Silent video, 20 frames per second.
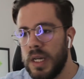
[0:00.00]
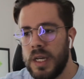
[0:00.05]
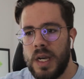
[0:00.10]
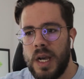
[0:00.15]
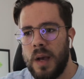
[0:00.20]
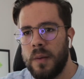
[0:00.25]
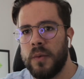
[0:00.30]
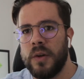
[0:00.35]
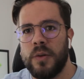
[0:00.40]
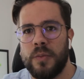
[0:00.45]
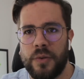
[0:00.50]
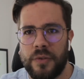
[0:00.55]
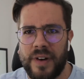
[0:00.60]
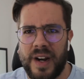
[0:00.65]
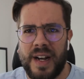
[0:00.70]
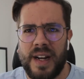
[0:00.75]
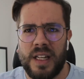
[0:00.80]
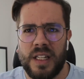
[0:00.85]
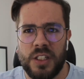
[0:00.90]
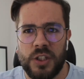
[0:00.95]
I'm going to
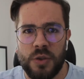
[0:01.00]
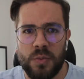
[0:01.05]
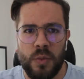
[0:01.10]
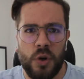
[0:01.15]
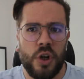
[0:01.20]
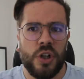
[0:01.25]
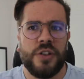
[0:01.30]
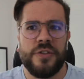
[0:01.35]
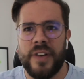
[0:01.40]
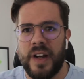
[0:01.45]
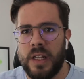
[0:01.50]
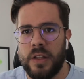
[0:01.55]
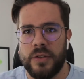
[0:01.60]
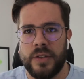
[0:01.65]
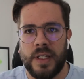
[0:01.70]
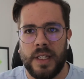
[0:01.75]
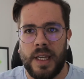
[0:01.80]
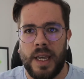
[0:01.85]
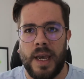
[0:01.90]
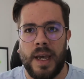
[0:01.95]
provide as much value
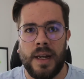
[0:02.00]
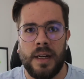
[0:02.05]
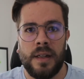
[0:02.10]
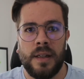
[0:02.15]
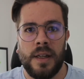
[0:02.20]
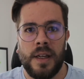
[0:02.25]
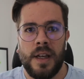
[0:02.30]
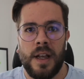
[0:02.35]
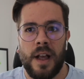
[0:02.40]
as I can,